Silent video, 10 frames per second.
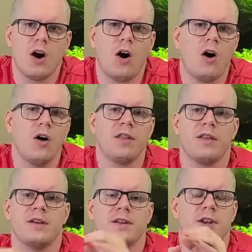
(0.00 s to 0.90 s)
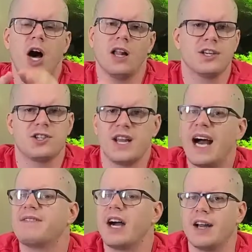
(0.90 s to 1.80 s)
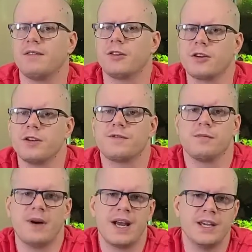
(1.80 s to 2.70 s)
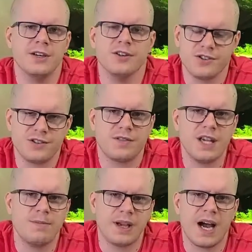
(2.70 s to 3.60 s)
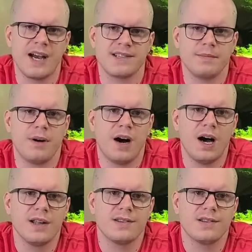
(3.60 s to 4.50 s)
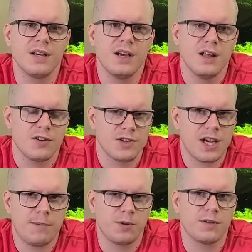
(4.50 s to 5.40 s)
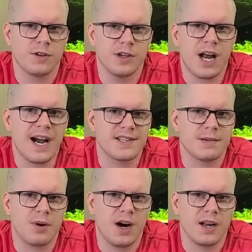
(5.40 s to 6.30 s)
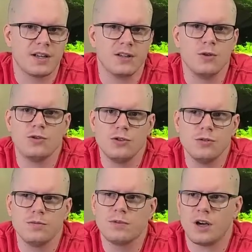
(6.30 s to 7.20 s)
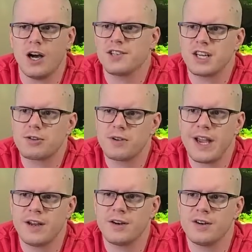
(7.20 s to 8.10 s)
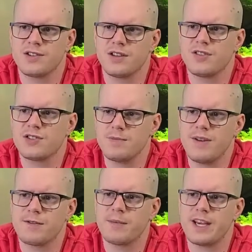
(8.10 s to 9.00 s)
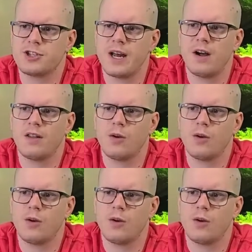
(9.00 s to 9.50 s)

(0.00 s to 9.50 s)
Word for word: all the knowledge that I've kind of learned from my years of keeping isopods. There's a couple of good isopod YouTube content creators and there's some information out on